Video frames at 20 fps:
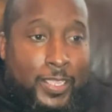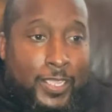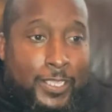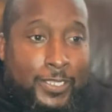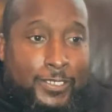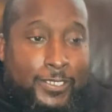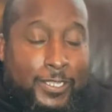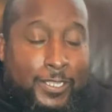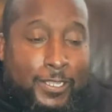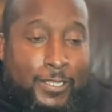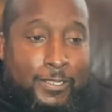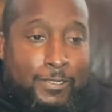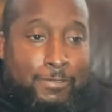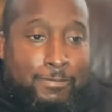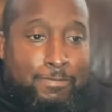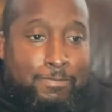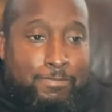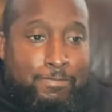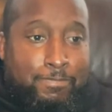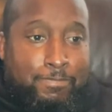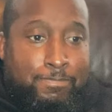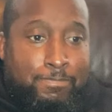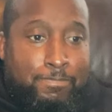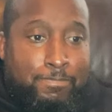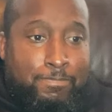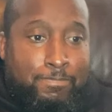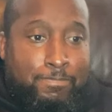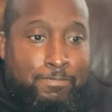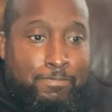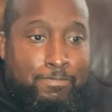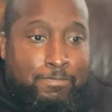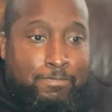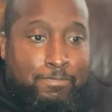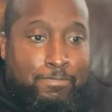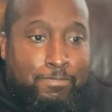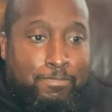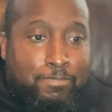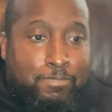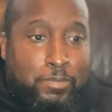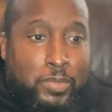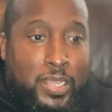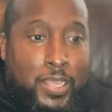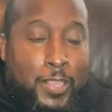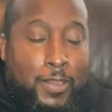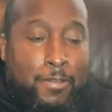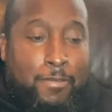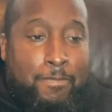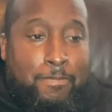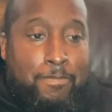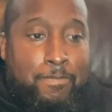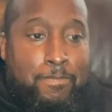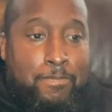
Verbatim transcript: And, uh, but